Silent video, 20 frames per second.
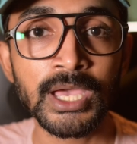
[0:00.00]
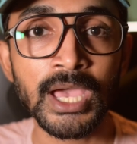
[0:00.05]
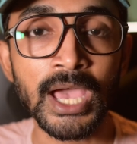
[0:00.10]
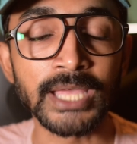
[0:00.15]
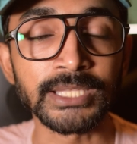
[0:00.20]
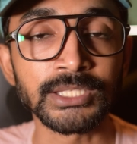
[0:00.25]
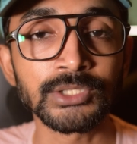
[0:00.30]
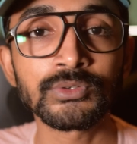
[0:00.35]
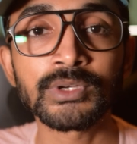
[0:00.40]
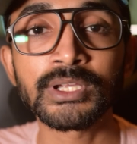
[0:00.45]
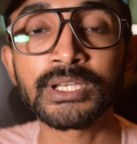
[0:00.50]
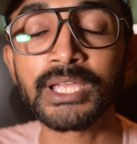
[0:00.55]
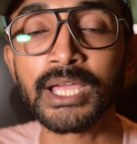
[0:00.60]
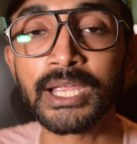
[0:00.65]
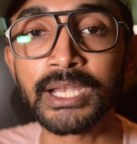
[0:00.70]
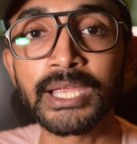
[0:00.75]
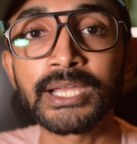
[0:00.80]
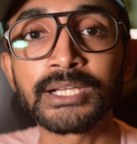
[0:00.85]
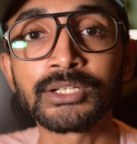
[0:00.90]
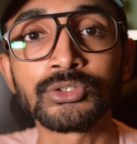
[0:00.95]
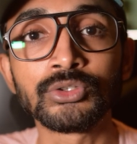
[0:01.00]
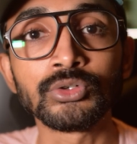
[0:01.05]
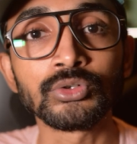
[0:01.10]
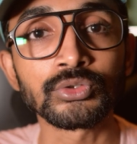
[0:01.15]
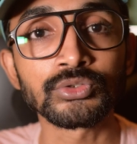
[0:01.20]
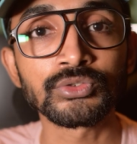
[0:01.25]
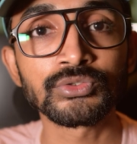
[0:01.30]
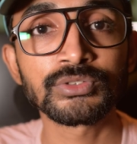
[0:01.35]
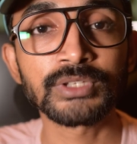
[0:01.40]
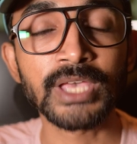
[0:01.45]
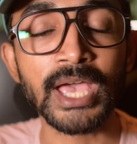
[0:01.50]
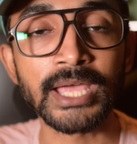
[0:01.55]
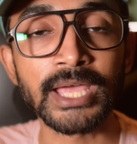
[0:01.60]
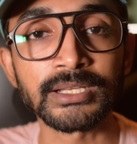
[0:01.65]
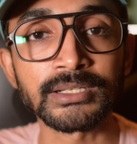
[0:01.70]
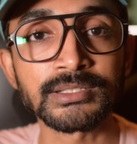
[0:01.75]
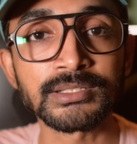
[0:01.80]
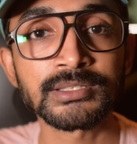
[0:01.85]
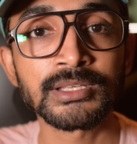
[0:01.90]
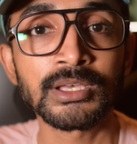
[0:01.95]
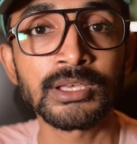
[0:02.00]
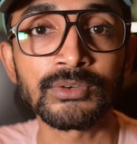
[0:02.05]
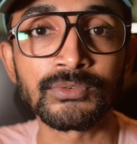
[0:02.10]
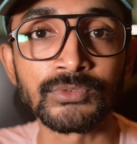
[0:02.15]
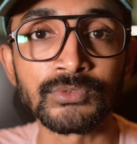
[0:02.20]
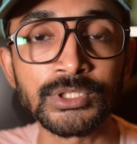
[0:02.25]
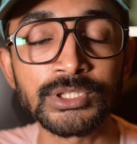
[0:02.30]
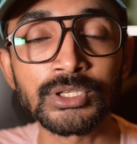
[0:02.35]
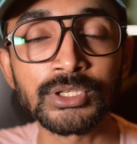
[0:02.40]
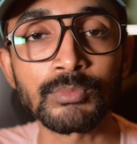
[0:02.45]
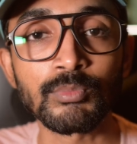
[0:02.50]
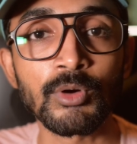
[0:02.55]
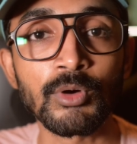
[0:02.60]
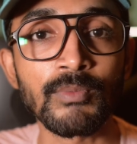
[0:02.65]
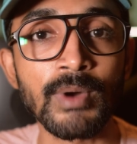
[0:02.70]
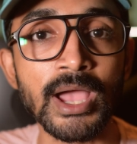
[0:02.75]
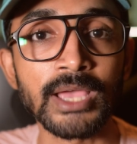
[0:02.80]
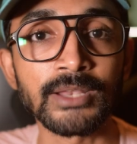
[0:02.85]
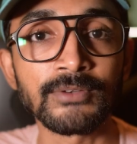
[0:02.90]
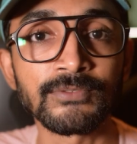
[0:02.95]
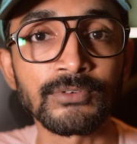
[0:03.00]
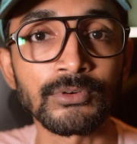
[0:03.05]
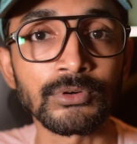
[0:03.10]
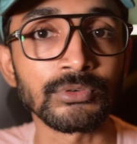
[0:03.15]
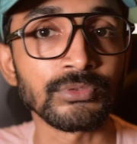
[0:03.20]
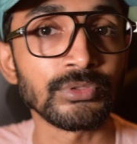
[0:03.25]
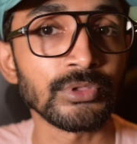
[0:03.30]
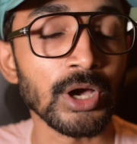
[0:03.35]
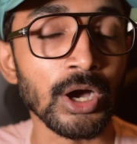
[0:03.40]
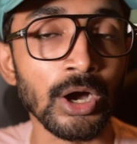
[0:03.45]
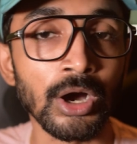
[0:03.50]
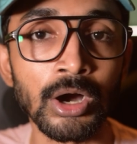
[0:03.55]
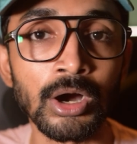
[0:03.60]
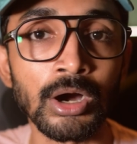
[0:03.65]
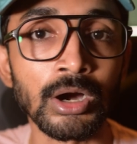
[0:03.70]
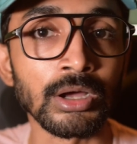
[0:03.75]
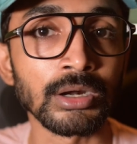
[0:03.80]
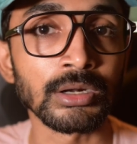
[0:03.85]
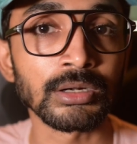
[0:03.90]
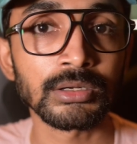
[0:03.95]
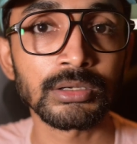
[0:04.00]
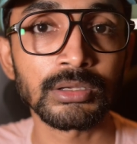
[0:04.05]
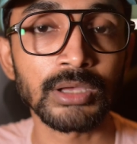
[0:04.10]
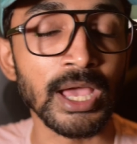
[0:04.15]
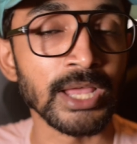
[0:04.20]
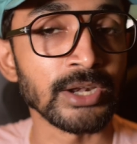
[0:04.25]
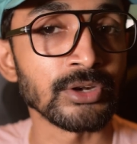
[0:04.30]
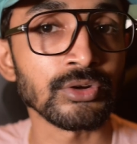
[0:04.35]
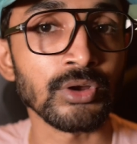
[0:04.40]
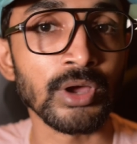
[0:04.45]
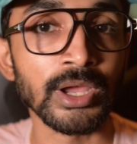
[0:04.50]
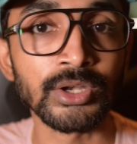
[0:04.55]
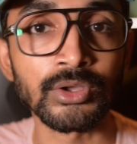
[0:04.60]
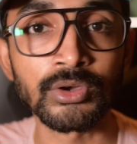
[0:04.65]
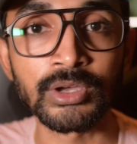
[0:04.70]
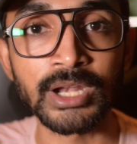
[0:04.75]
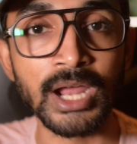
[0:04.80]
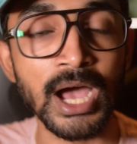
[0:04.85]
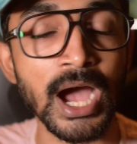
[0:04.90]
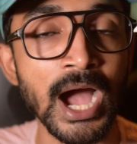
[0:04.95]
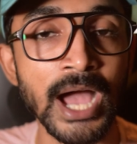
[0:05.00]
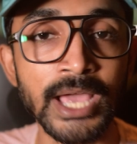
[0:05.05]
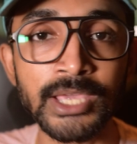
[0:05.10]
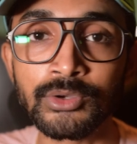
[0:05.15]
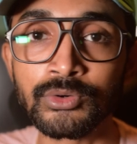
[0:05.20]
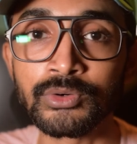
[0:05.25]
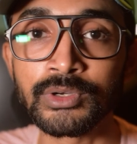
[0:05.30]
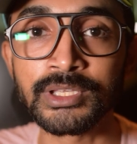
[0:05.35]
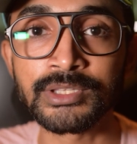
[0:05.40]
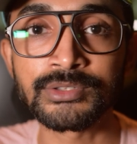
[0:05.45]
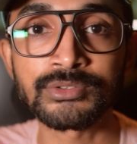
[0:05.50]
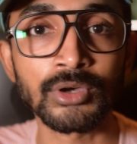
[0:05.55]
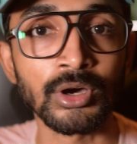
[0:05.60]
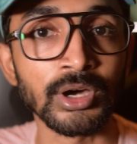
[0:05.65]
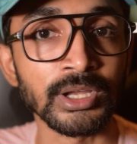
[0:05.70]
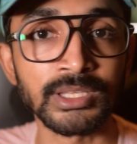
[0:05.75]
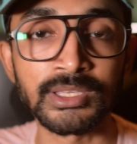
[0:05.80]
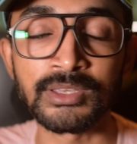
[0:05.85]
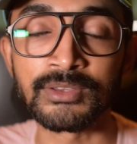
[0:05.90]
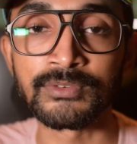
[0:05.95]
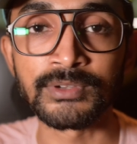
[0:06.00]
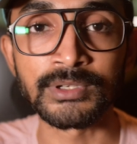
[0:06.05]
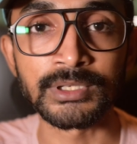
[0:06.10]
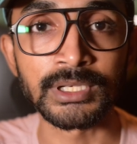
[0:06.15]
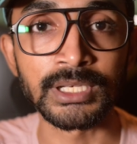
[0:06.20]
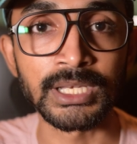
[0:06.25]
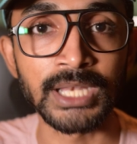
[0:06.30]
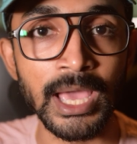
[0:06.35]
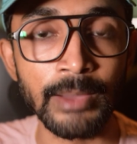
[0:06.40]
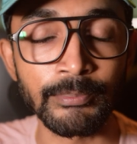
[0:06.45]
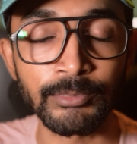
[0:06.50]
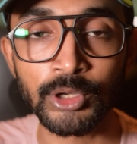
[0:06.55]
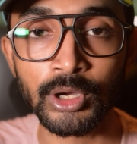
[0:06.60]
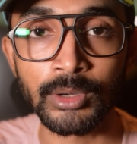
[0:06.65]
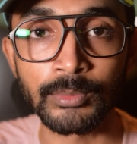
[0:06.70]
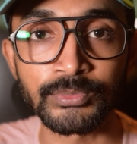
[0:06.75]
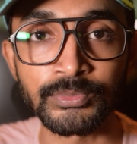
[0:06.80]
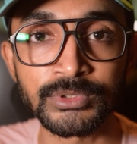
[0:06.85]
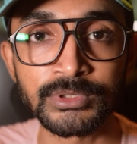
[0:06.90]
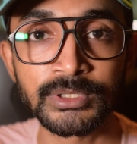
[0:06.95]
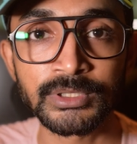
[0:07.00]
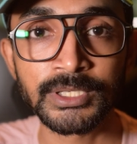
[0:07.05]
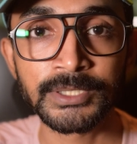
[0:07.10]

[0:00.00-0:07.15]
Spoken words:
and you can connect those scanners with your mobile phone or Android or iOS or even laptops.